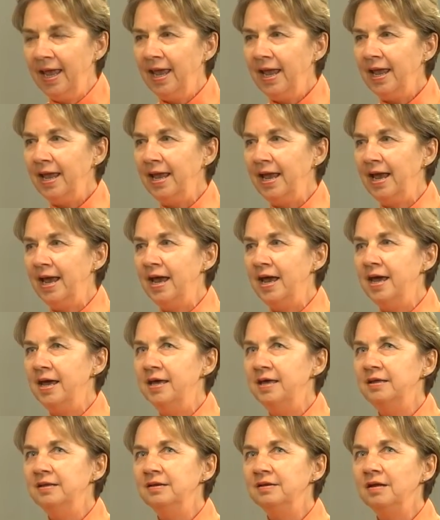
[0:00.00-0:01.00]

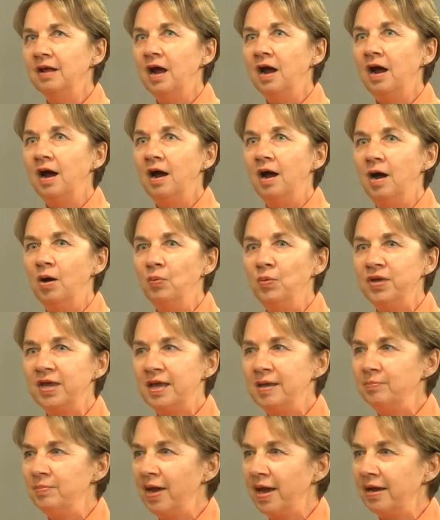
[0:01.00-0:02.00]
and we
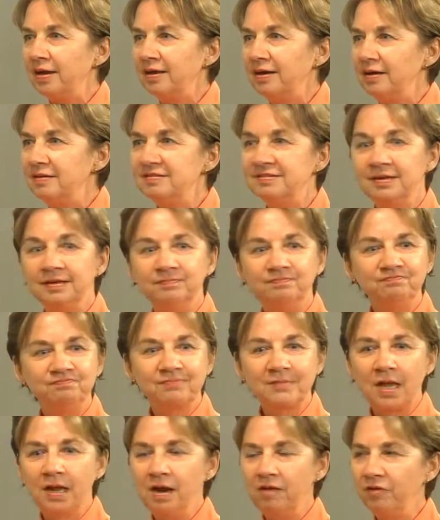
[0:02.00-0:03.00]
came back and I said,
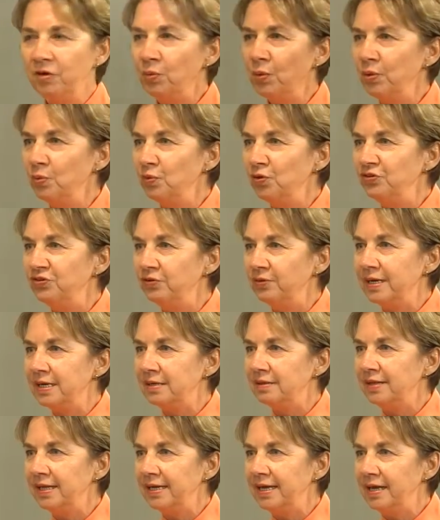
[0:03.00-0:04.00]
everyone, we're doing
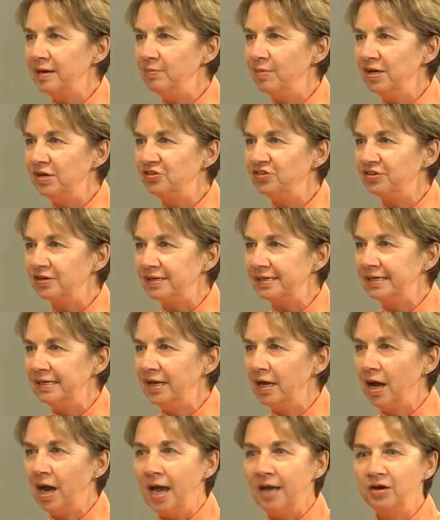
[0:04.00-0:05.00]
clay animation.
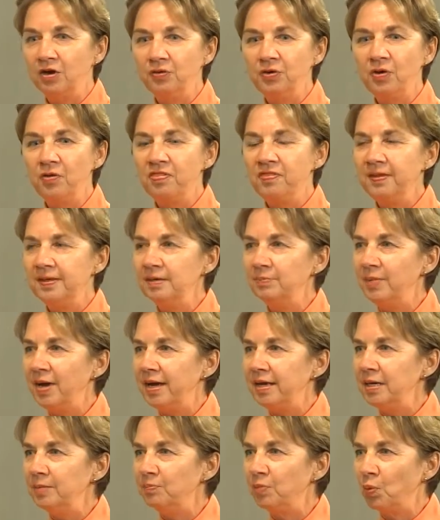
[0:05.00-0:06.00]
I don't know a thing
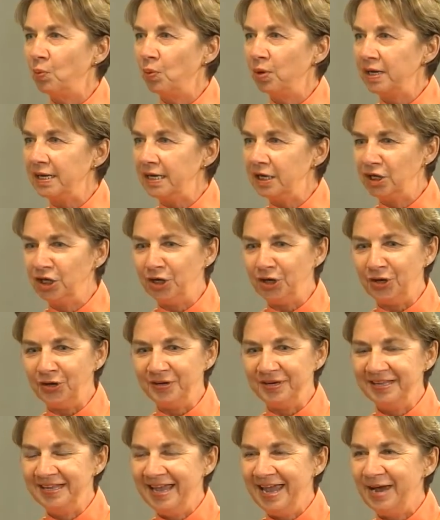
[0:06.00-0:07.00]
about it, but we're going to
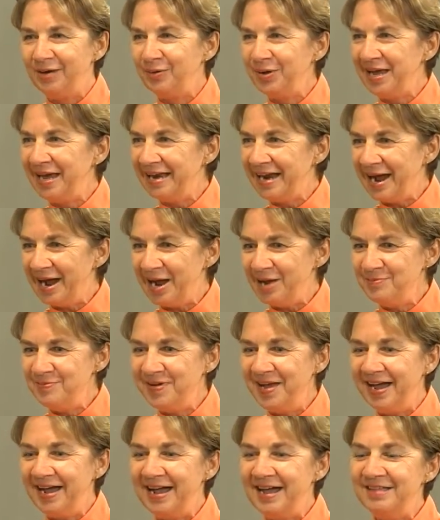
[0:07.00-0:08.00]
learn. And we had
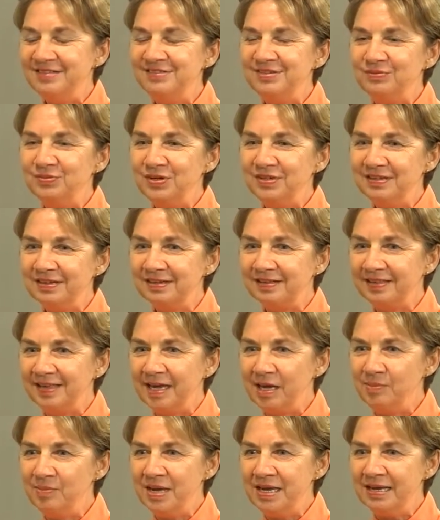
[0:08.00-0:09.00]
iPads and we did
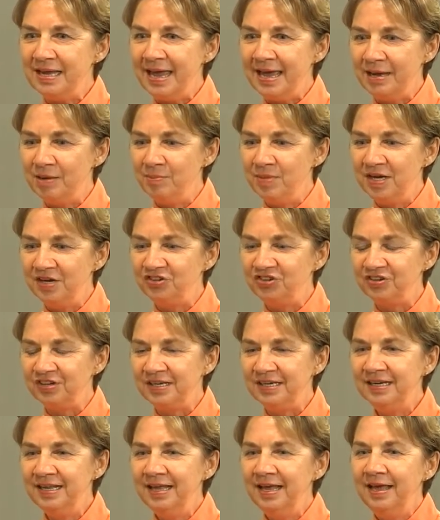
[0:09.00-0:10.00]
clay
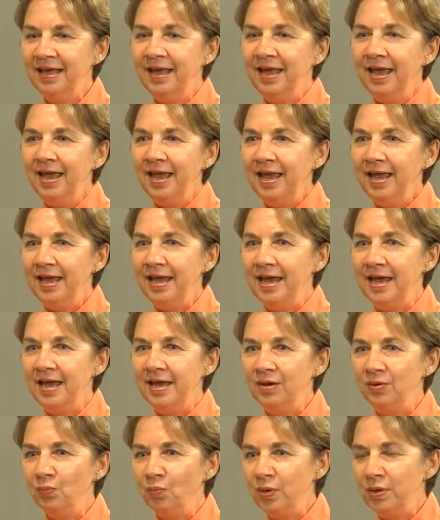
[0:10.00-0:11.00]
animation.
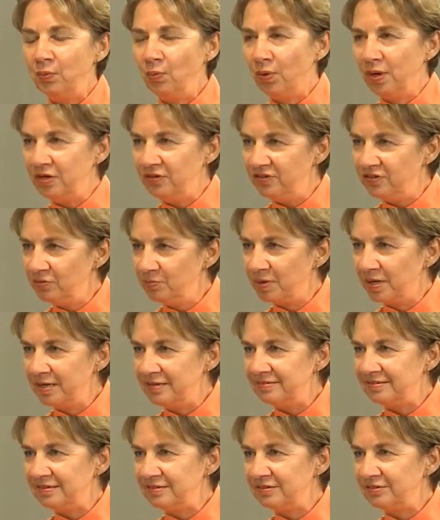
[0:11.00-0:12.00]
And we won 2
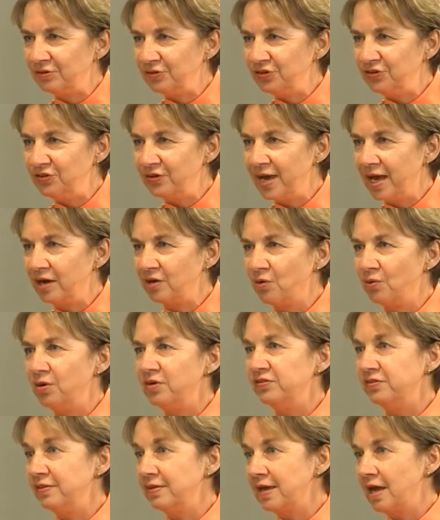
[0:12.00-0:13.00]
places, or 2
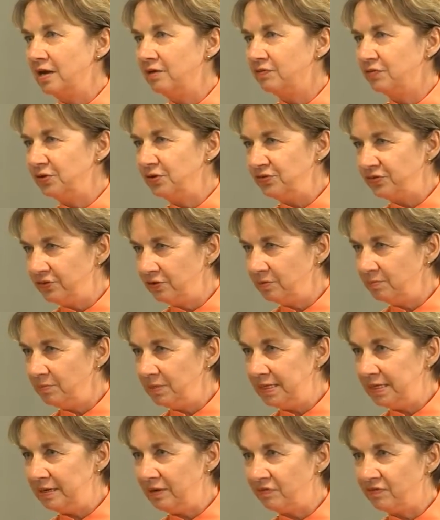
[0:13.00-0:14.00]
categories, in the California Student
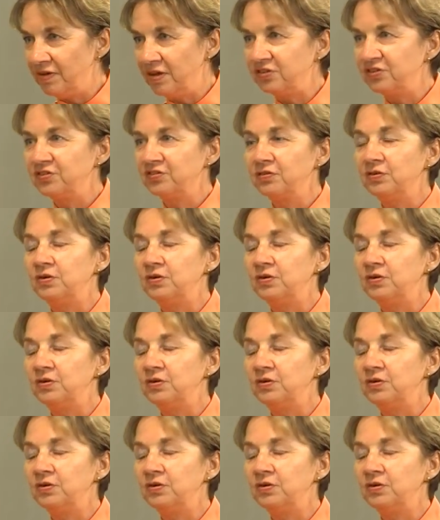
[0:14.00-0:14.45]
Media Festival.